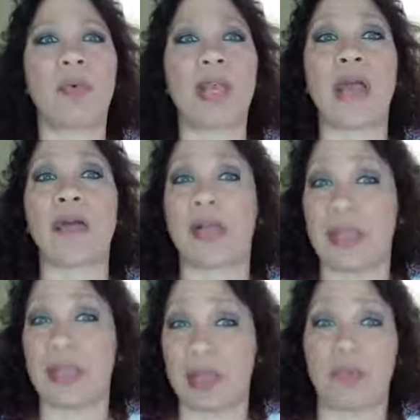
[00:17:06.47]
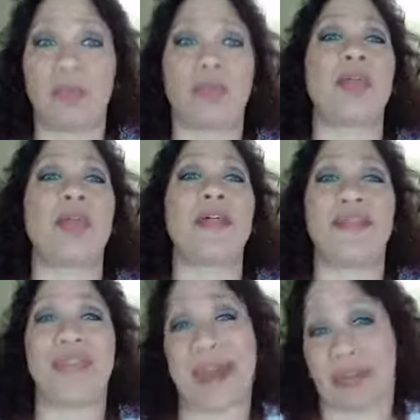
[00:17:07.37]
We are in a Leo moon.
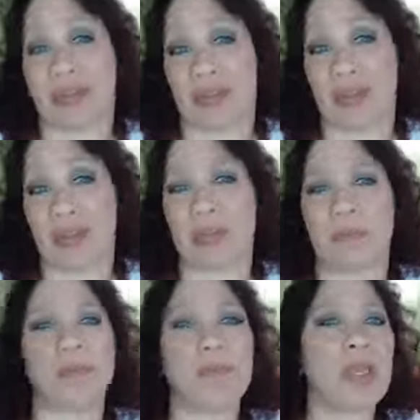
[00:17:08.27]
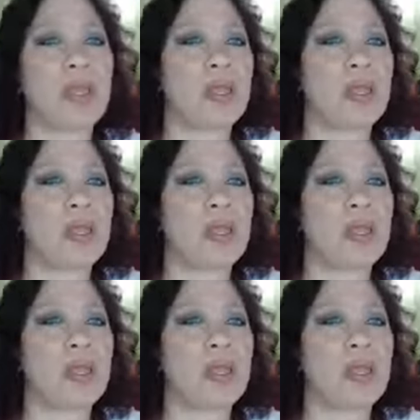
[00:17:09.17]
That is awesome.